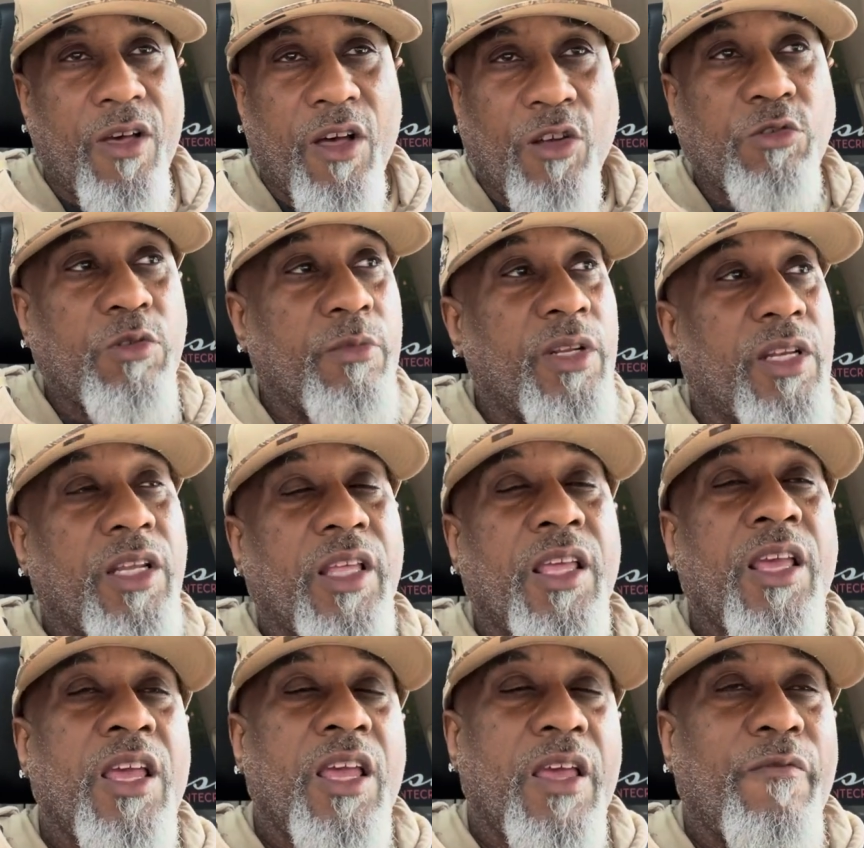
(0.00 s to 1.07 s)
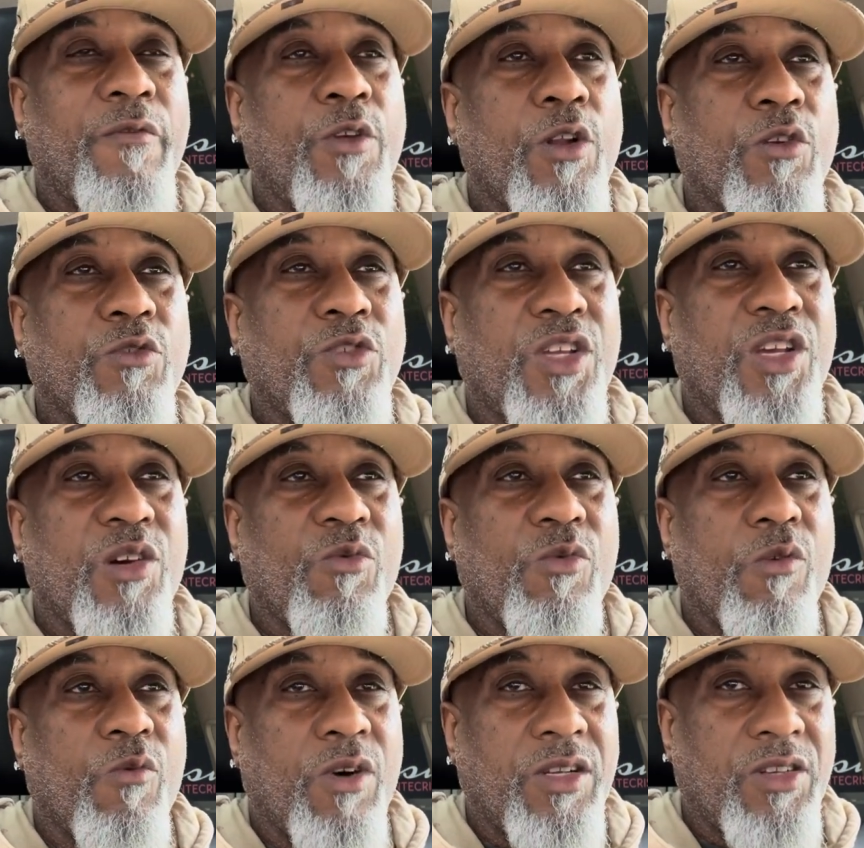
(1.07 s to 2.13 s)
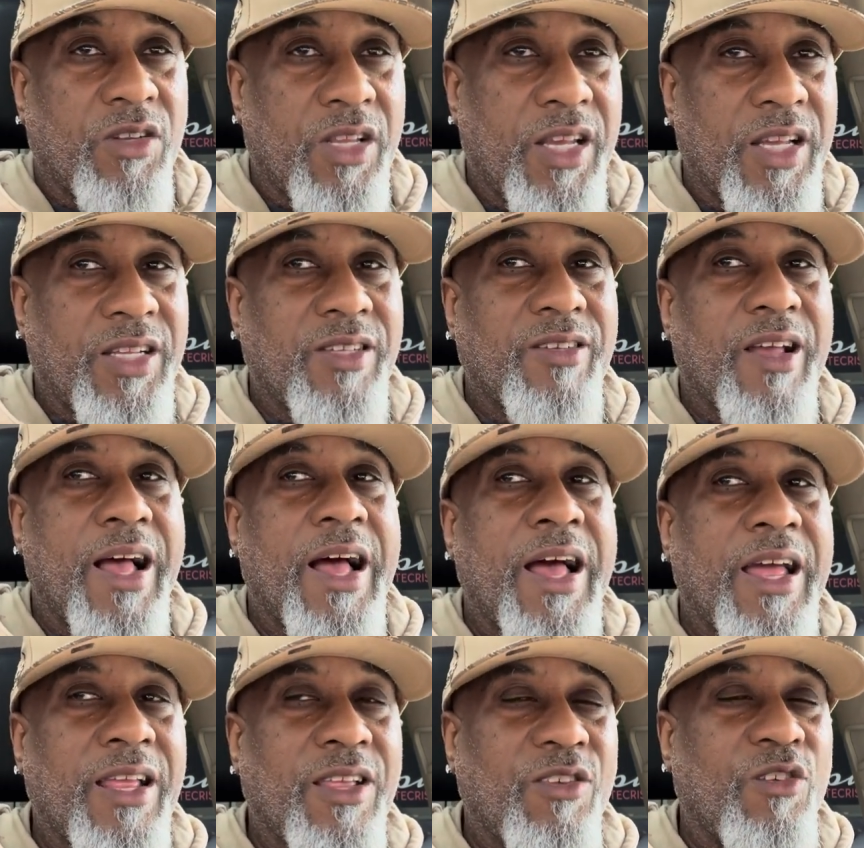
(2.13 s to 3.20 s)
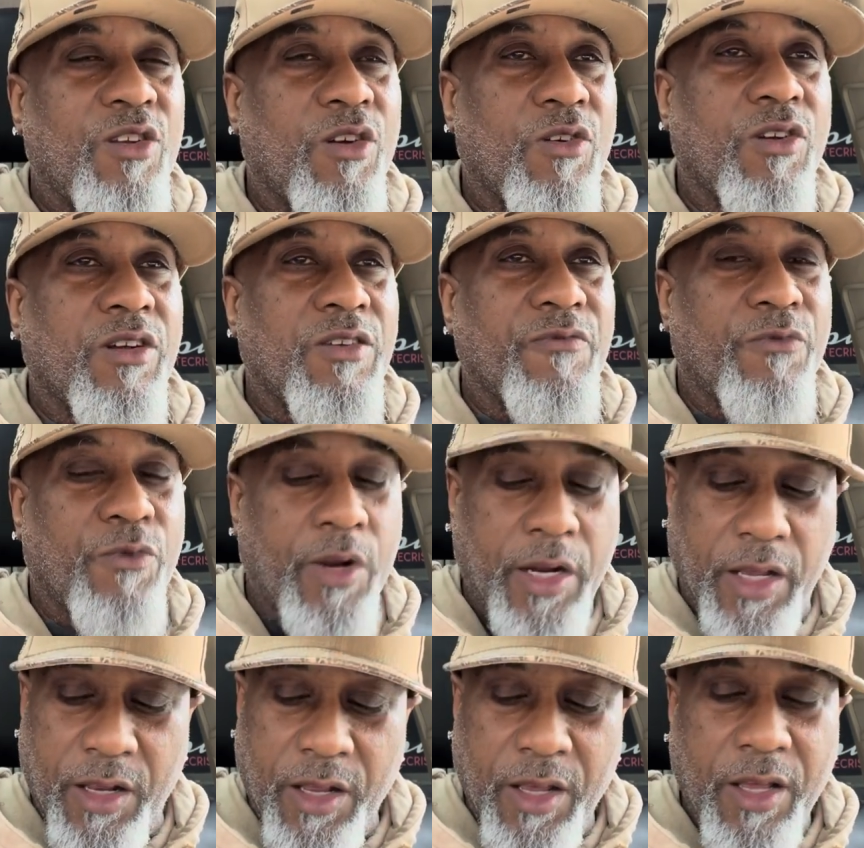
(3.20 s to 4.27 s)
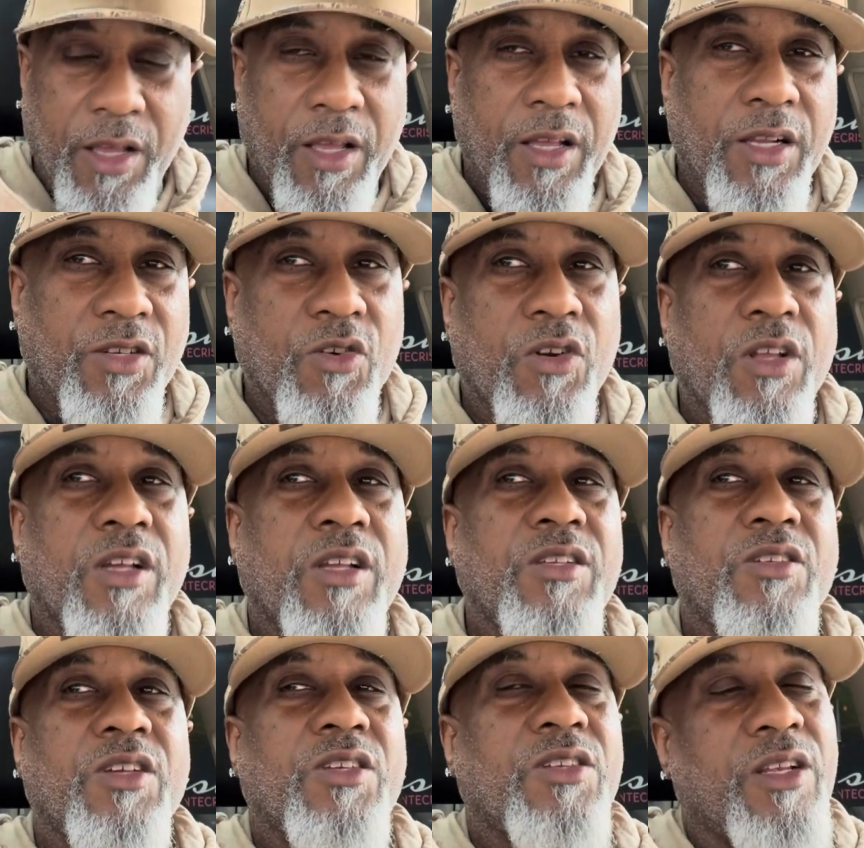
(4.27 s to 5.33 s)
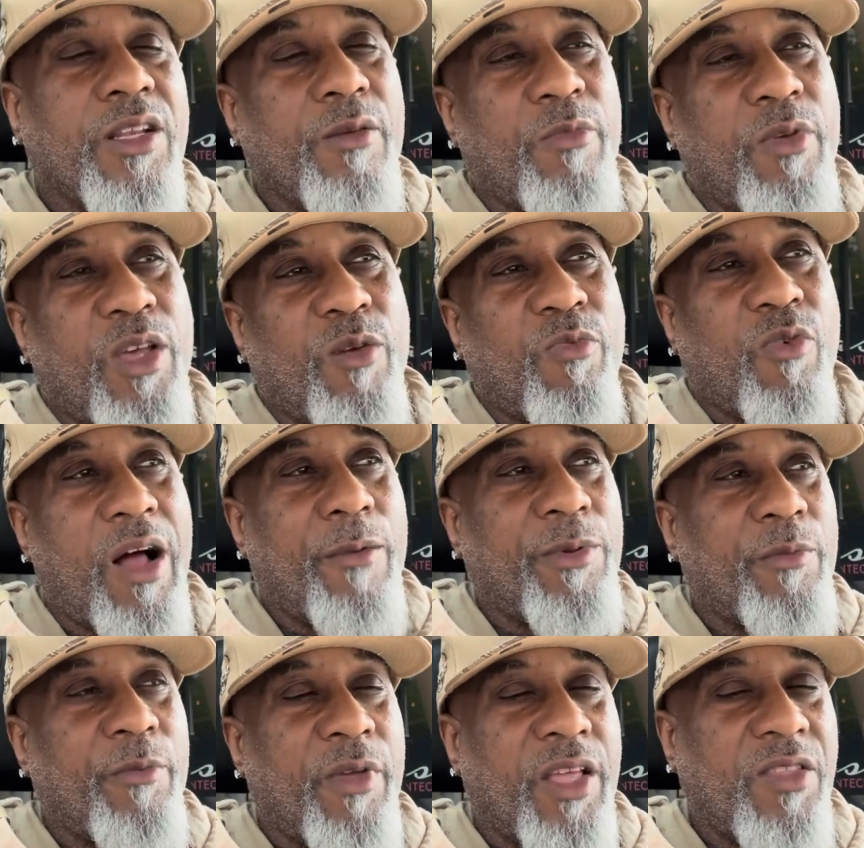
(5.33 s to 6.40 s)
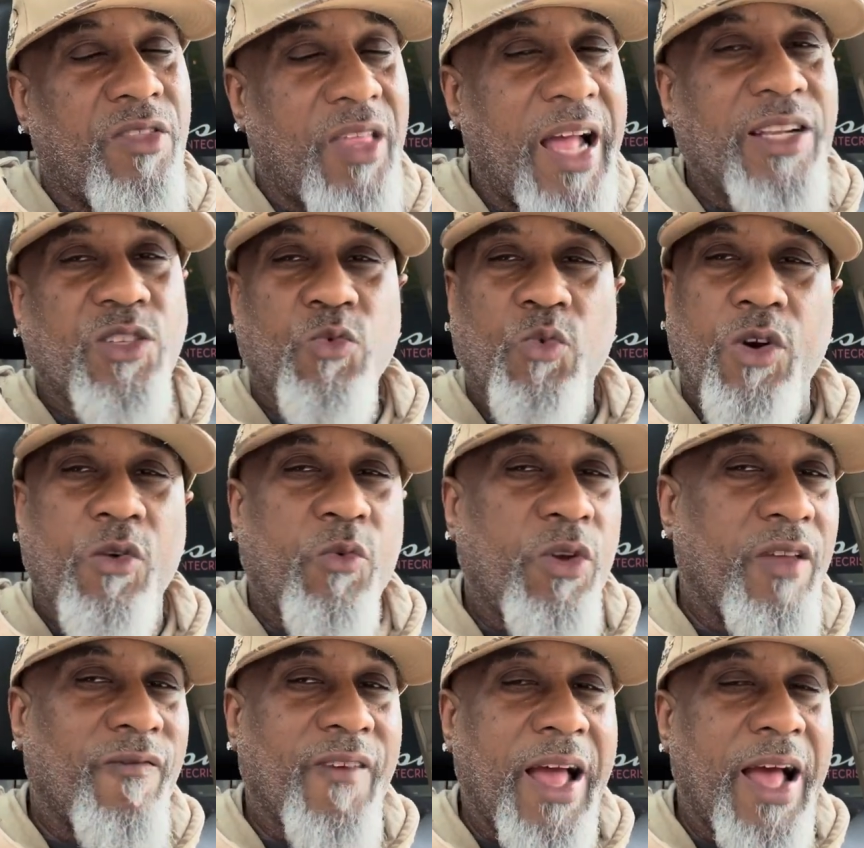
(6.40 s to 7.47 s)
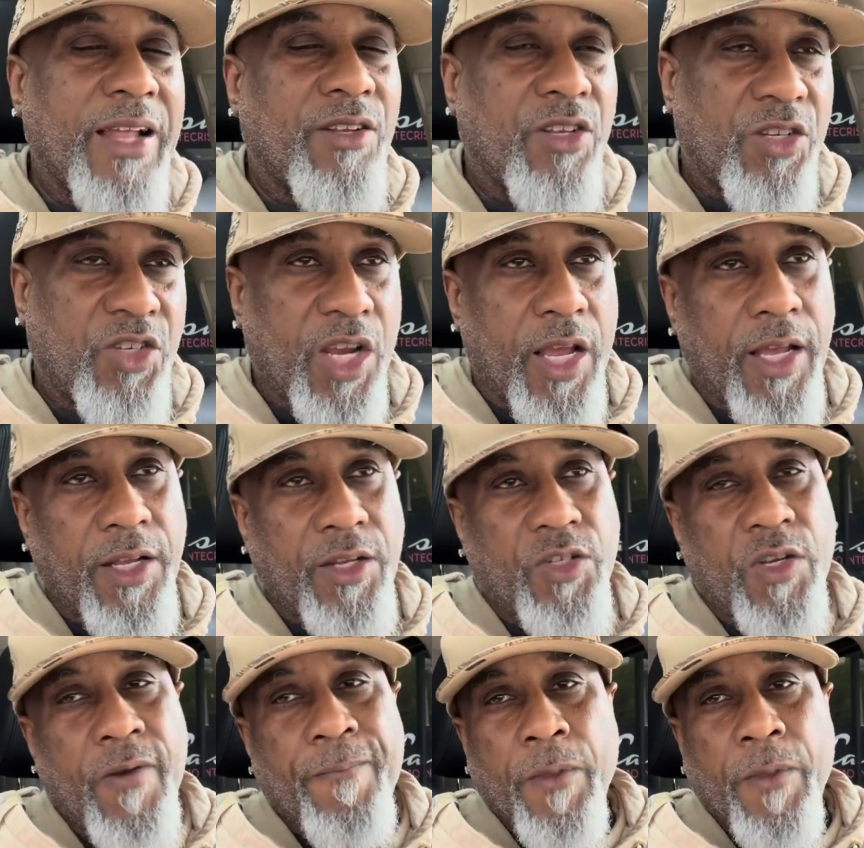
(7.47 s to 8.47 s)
Ultimately, if you don't deal with what's on the inside and you don't confront it, it's going to consistently be a problem, and that's where we've got to change.